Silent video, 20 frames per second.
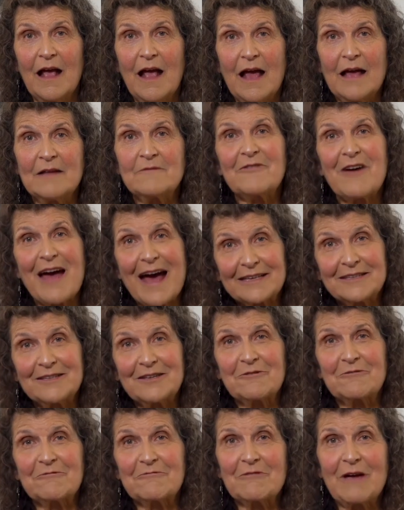In fact,
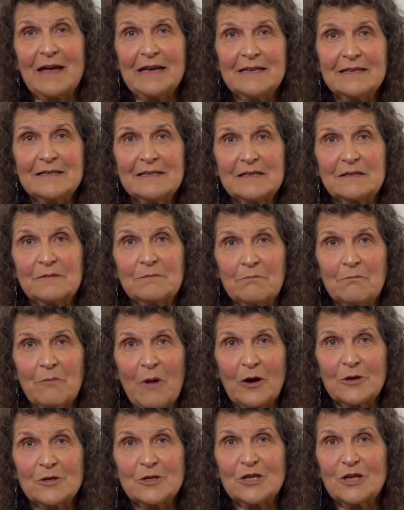the greatest
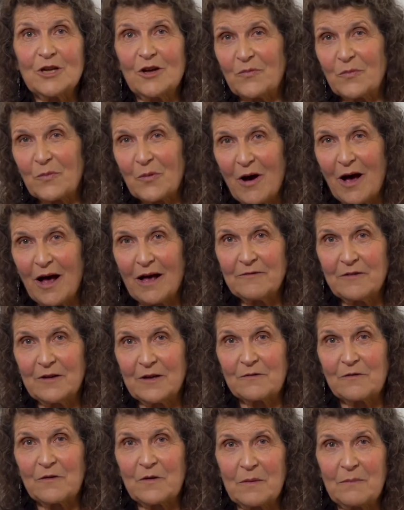margin of
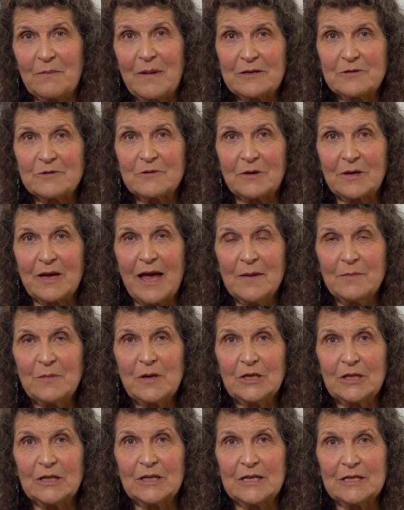profit for the
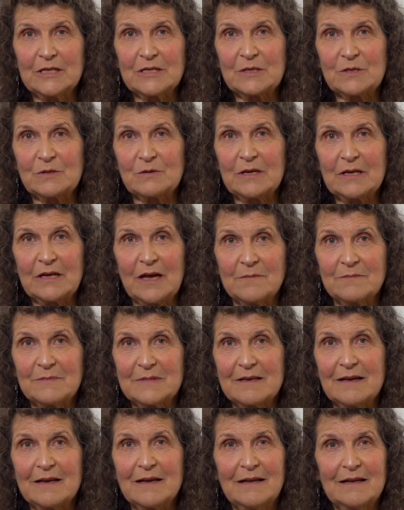petrochemical industry
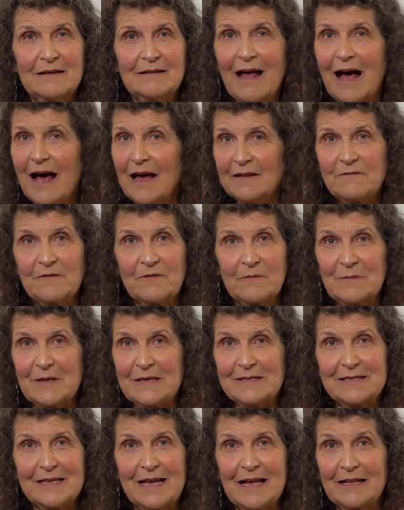comes not from the
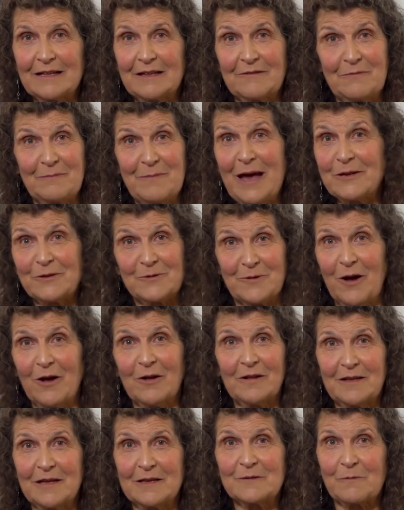sale of
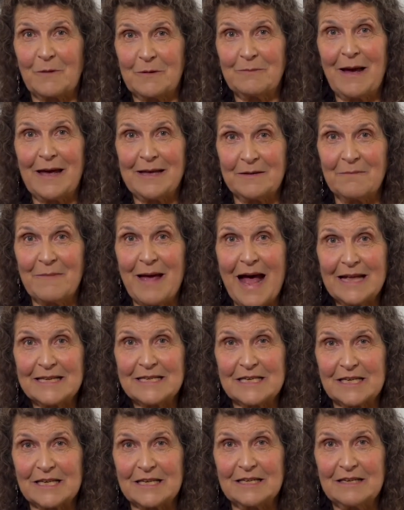petrol, as one might
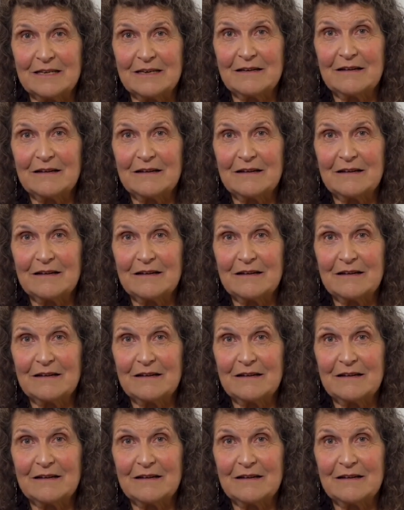imagine.